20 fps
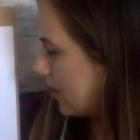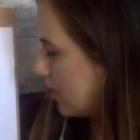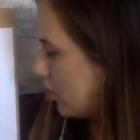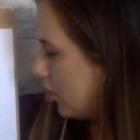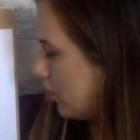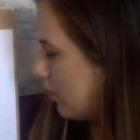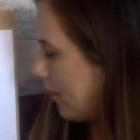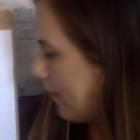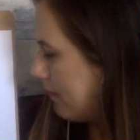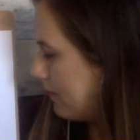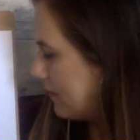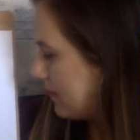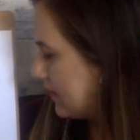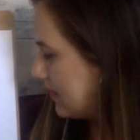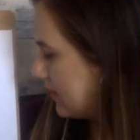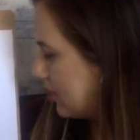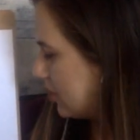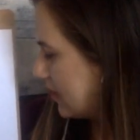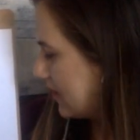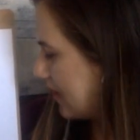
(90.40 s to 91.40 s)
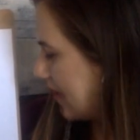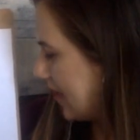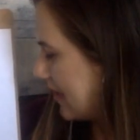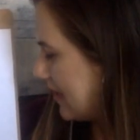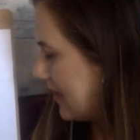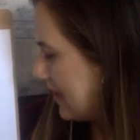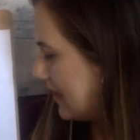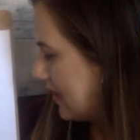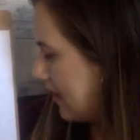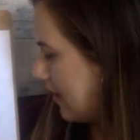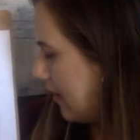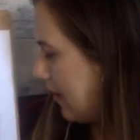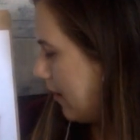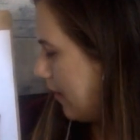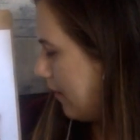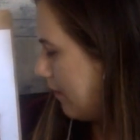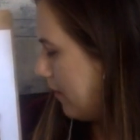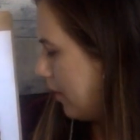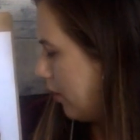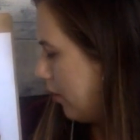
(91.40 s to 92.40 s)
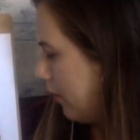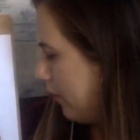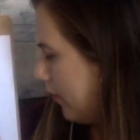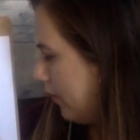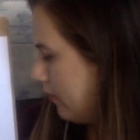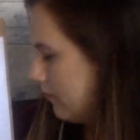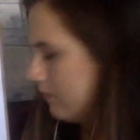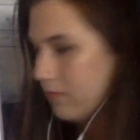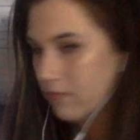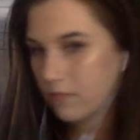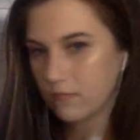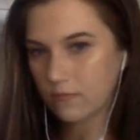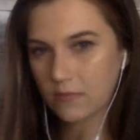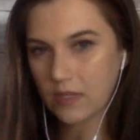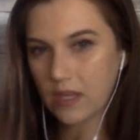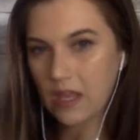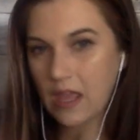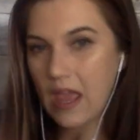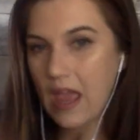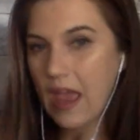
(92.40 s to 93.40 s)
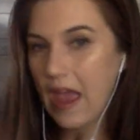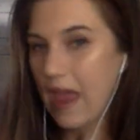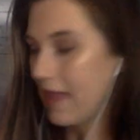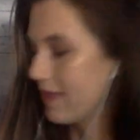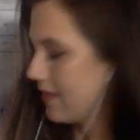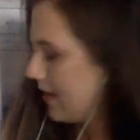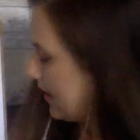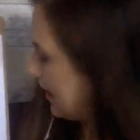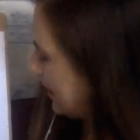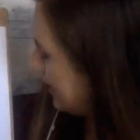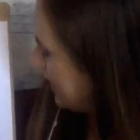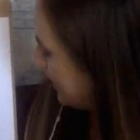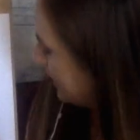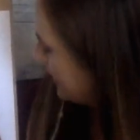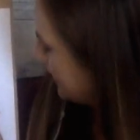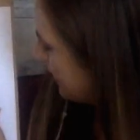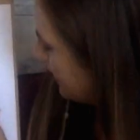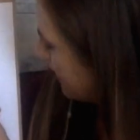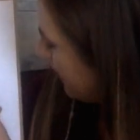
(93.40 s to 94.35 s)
two bumps, just like this, up and over, and then connecting